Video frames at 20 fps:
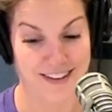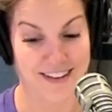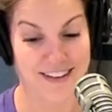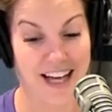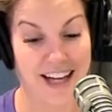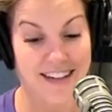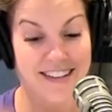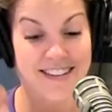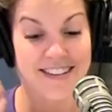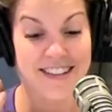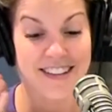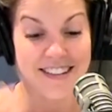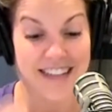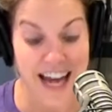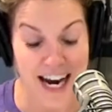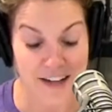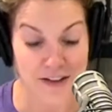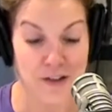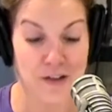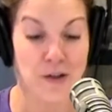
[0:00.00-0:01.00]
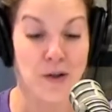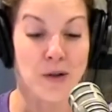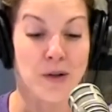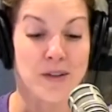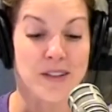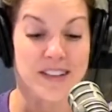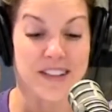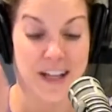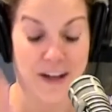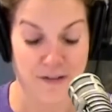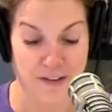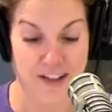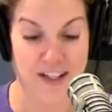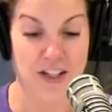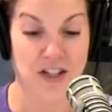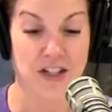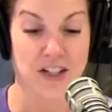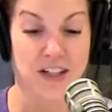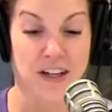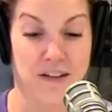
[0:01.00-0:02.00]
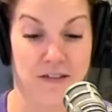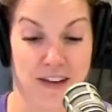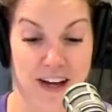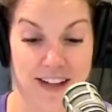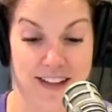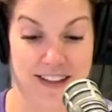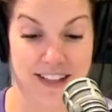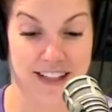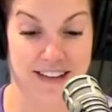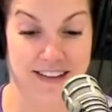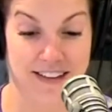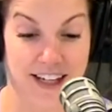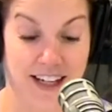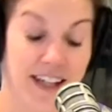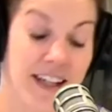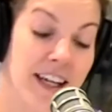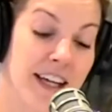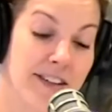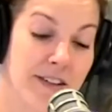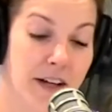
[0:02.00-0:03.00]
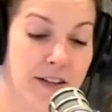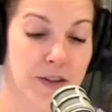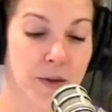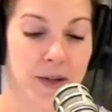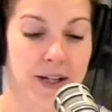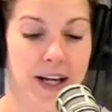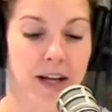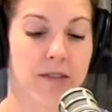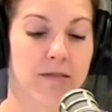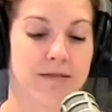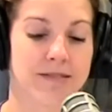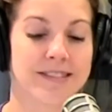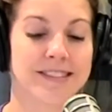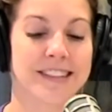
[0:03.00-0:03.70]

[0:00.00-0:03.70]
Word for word: That is the technical definition of Valentine's Day. It's also a noun.